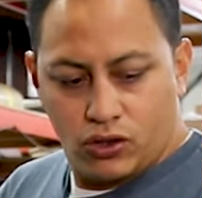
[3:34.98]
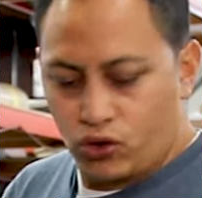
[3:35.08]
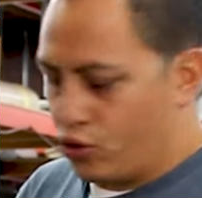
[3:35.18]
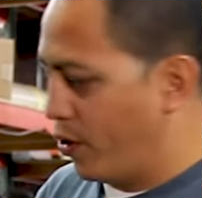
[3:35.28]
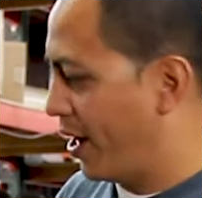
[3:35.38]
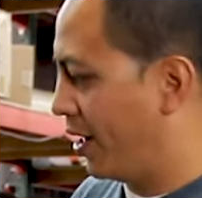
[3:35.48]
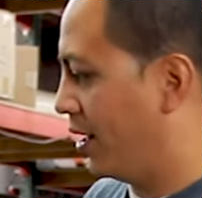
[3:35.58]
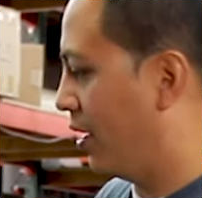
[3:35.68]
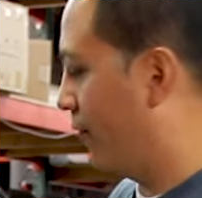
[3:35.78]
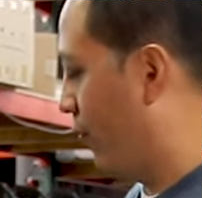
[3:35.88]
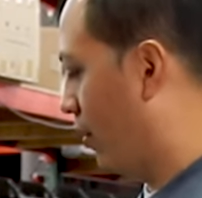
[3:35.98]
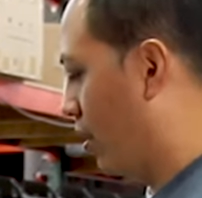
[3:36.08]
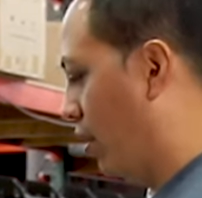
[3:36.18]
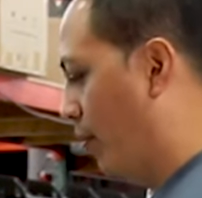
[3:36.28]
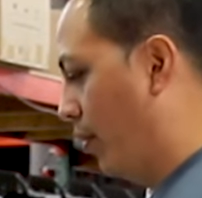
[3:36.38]
draining for a
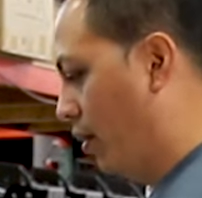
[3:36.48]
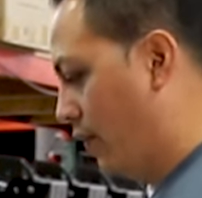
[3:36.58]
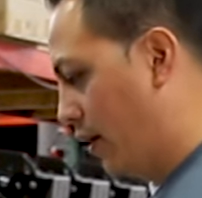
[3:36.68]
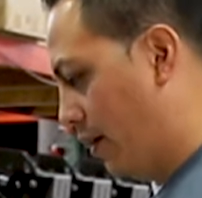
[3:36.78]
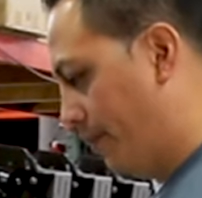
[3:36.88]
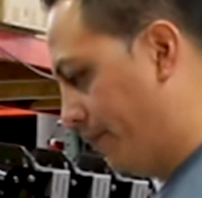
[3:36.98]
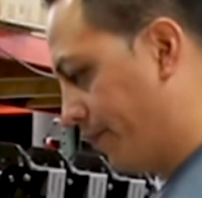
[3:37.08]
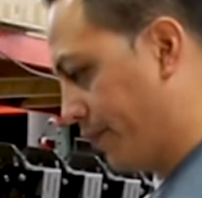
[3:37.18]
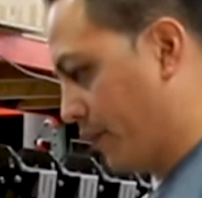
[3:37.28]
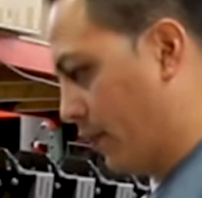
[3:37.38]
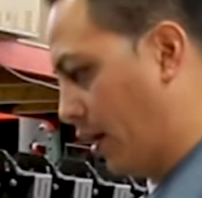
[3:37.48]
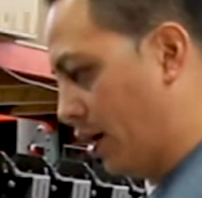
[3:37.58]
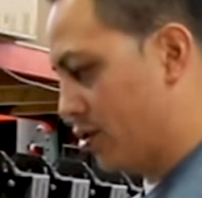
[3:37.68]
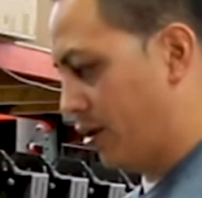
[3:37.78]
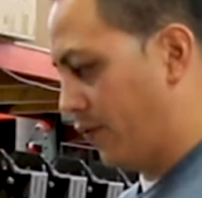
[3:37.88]
couple of, um,
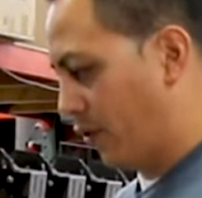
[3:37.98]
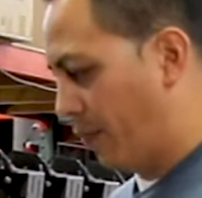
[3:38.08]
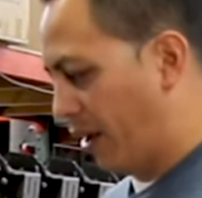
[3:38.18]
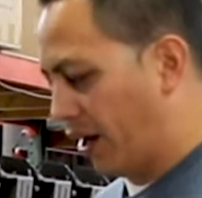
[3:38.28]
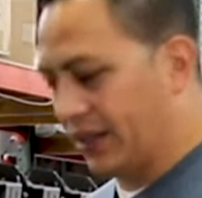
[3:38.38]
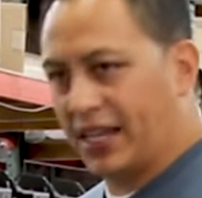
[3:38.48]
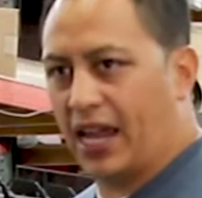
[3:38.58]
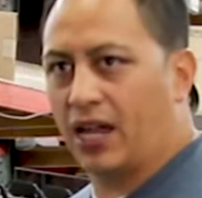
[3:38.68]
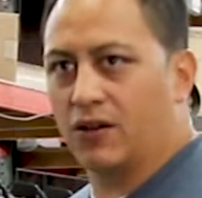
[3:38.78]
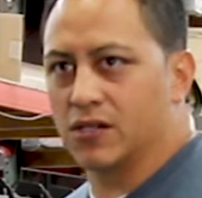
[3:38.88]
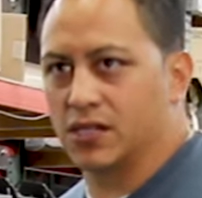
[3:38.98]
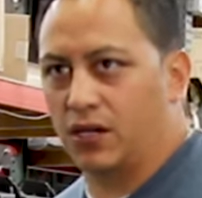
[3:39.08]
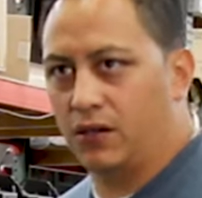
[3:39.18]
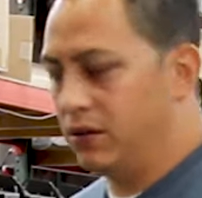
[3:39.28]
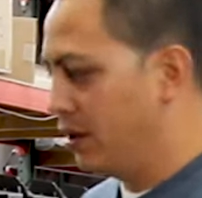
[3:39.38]
actually for about a day or
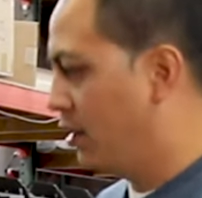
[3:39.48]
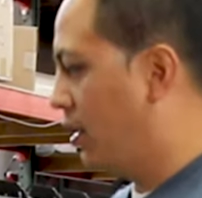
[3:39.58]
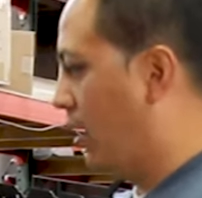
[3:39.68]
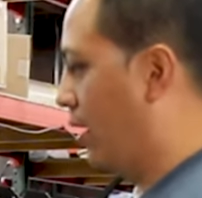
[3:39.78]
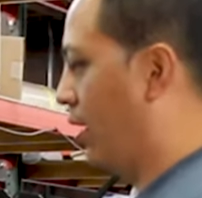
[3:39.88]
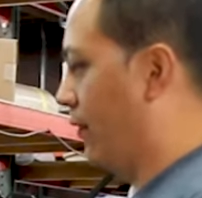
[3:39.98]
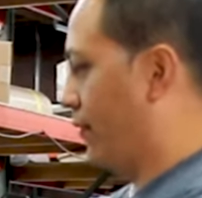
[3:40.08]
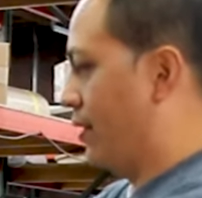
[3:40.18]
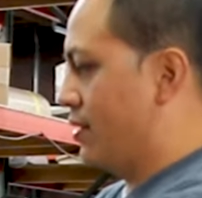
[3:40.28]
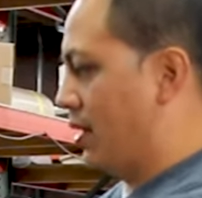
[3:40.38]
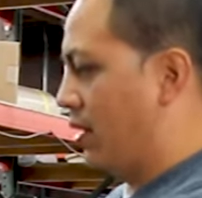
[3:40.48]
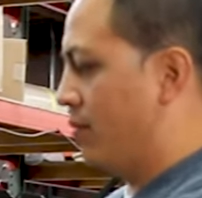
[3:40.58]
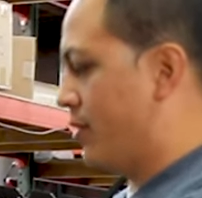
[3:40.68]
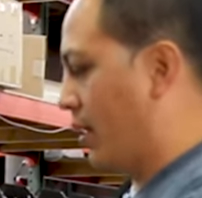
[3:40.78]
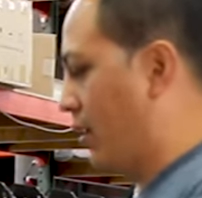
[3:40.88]
so. I left this thing
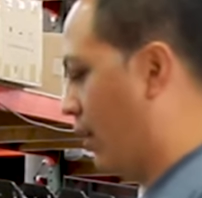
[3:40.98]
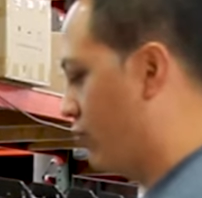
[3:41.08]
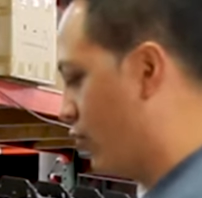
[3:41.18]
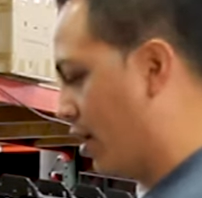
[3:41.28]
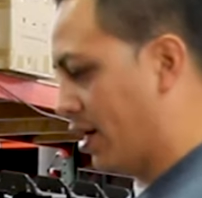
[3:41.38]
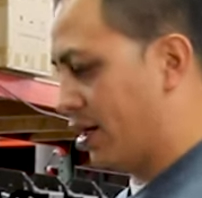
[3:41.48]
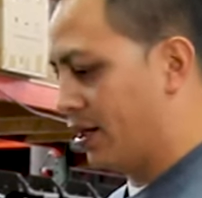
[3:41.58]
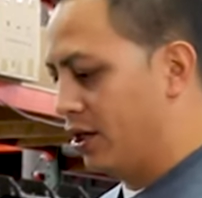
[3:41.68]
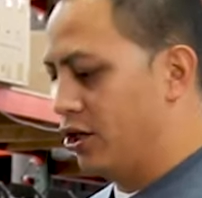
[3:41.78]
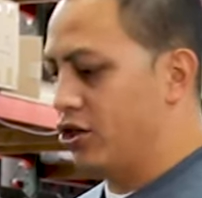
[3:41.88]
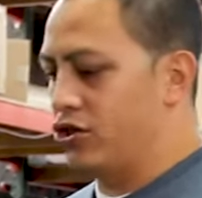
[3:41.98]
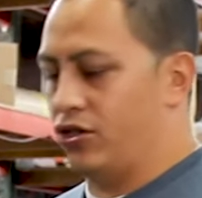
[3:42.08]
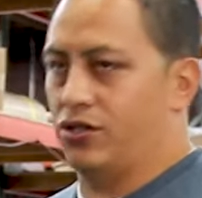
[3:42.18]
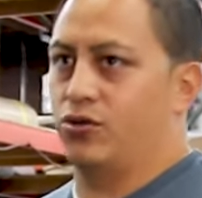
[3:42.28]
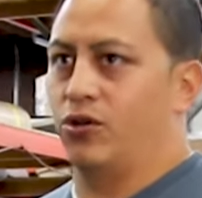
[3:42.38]
upside down draining
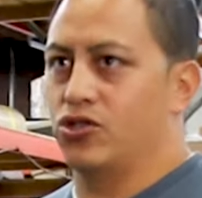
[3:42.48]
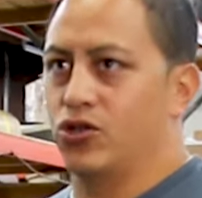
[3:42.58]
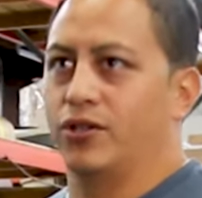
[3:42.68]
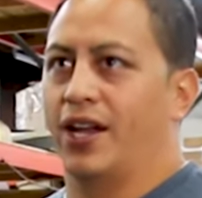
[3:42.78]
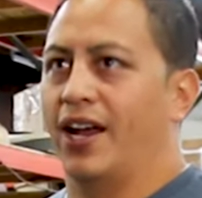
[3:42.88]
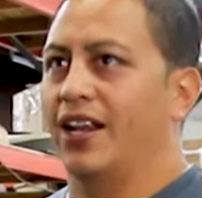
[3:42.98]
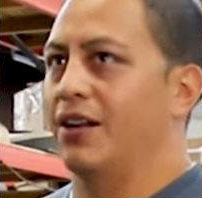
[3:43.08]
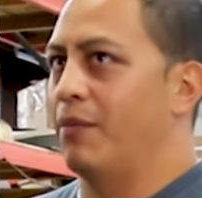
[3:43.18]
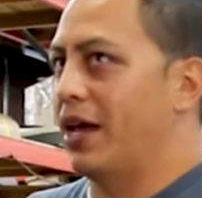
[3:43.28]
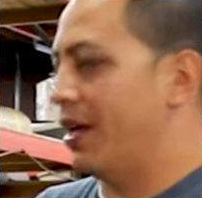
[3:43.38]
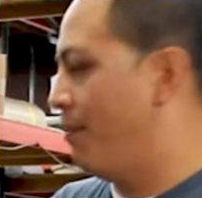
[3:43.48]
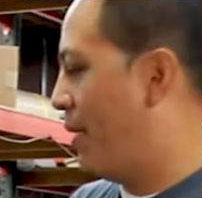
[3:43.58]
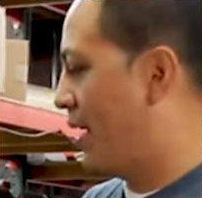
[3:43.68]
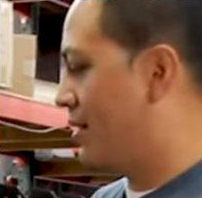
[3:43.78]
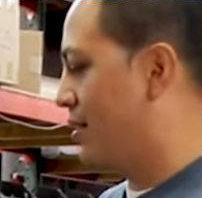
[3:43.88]
just to ensure that I didn't make a
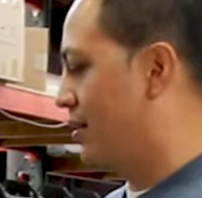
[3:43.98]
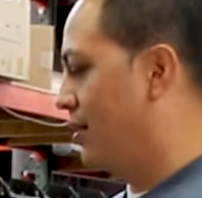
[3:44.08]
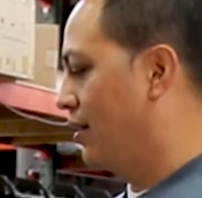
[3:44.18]
mess